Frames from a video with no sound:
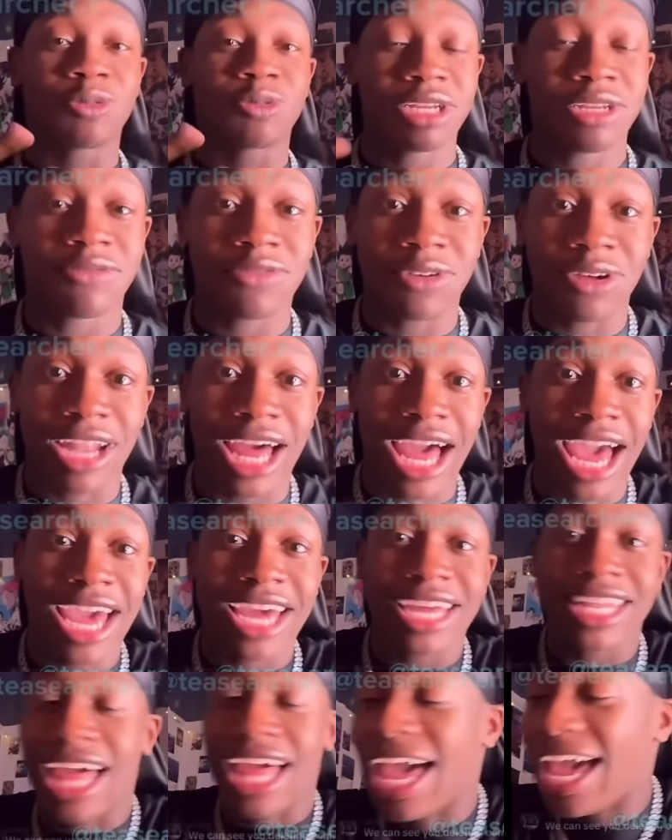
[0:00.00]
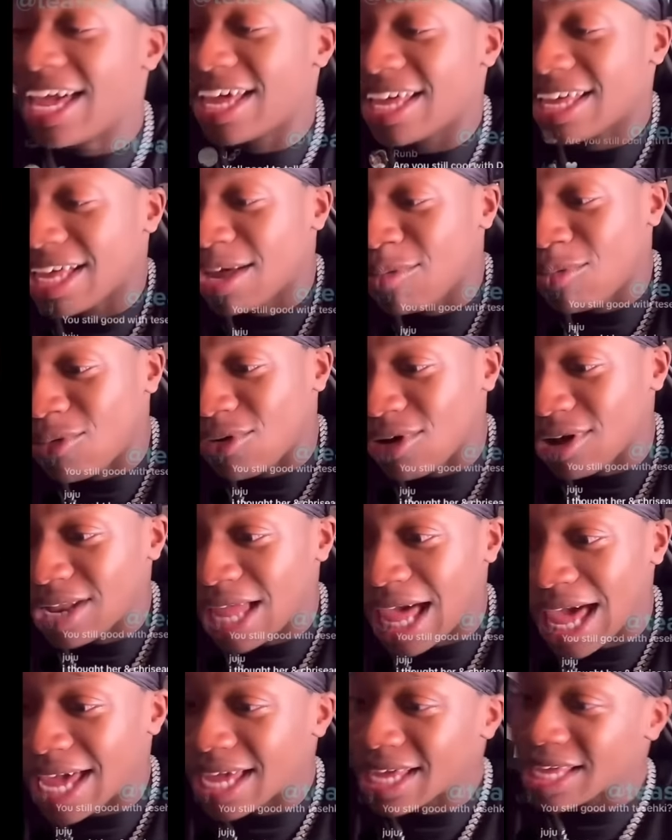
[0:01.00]
just really feel like, like, come on,
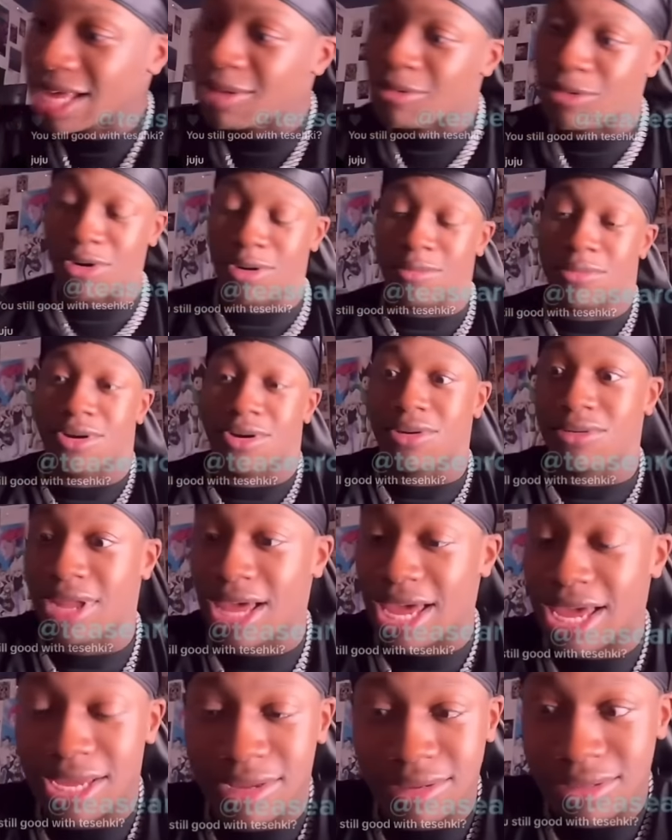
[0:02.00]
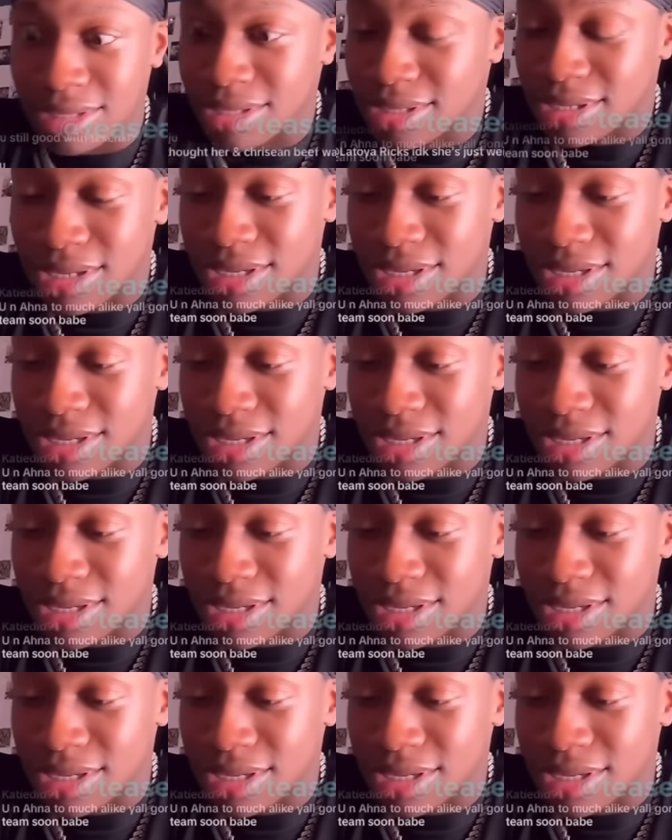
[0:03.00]
like, come on, bro. Like,